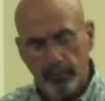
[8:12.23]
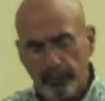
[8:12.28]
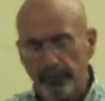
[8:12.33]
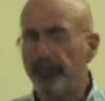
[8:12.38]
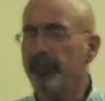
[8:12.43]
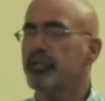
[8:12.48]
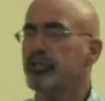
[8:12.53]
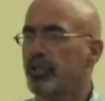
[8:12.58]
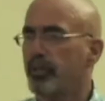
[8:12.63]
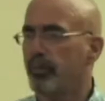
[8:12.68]

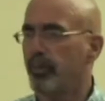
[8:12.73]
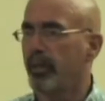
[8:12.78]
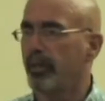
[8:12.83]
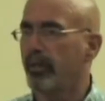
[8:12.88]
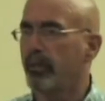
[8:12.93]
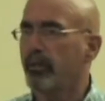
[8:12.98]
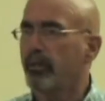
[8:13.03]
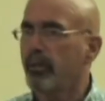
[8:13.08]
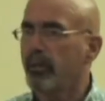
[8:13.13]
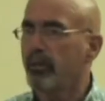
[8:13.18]
fishermen,
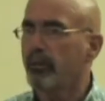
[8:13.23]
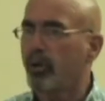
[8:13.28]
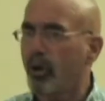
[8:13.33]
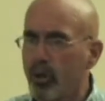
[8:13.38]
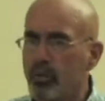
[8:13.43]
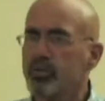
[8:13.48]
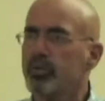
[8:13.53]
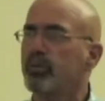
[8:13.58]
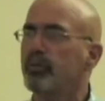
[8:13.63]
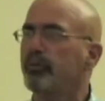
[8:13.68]

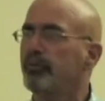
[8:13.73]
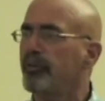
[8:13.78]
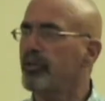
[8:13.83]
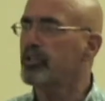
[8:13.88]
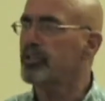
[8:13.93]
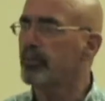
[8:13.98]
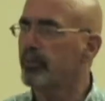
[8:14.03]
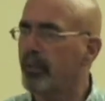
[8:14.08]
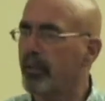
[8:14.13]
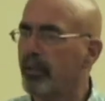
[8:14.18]
coastal
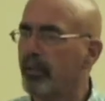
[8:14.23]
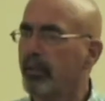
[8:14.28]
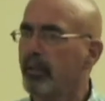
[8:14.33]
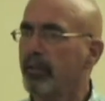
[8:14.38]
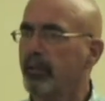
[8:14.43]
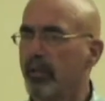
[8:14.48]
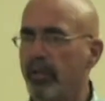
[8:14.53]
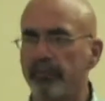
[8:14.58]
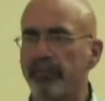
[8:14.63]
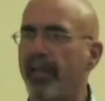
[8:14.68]
fishermen
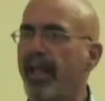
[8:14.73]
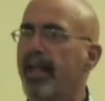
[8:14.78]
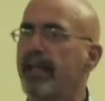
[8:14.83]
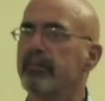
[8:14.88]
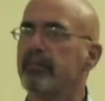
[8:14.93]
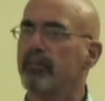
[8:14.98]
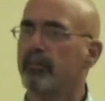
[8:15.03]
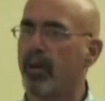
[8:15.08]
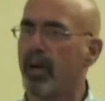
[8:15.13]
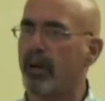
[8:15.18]
live
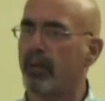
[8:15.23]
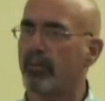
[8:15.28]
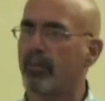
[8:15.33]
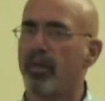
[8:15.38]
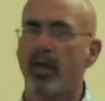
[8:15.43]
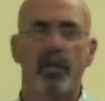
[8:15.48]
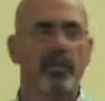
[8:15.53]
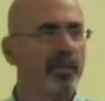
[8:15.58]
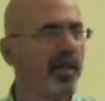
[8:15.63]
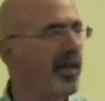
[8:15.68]
hand to mouth.
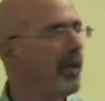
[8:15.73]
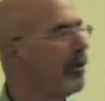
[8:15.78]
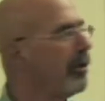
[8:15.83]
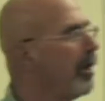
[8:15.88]
They